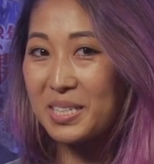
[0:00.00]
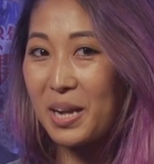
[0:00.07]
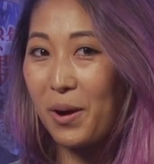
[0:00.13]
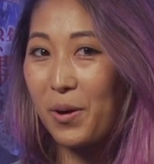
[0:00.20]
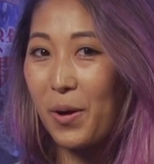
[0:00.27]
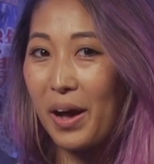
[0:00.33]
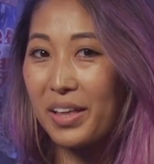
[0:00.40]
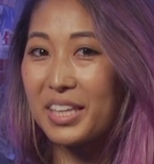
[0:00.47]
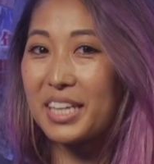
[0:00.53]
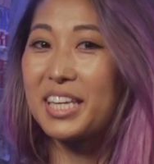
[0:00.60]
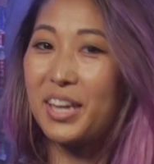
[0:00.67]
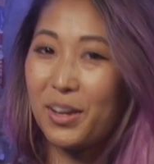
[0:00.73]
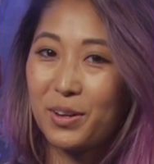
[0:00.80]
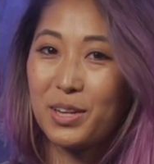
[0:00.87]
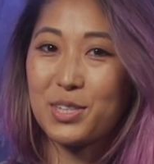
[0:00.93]
us know who had the
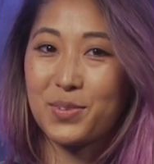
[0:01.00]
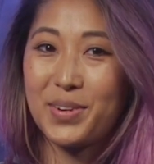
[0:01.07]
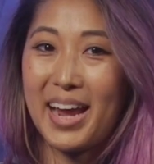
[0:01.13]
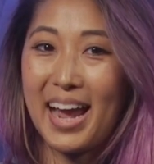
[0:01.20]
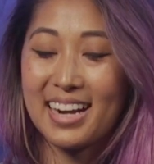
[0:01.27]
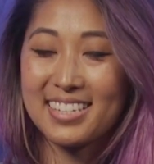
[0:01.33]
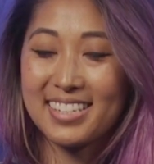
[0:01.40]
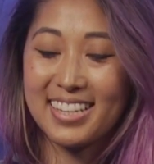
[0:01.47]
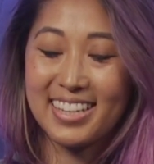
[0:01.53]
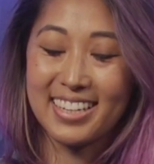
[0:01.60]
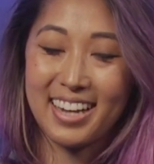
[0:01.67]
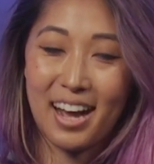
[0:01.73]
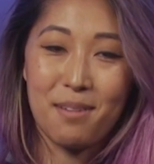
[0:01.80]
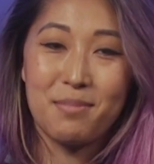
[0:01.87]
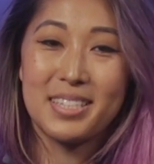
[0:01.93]
cutest reaction
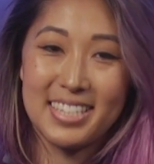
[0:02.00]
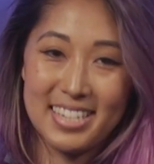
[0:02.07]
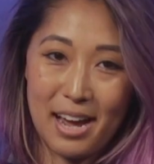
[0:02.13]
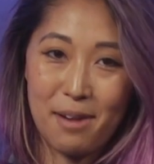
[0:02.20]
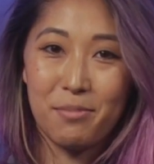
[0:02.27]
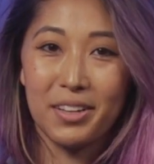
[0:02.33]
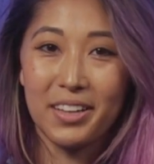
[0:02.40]
in the comments down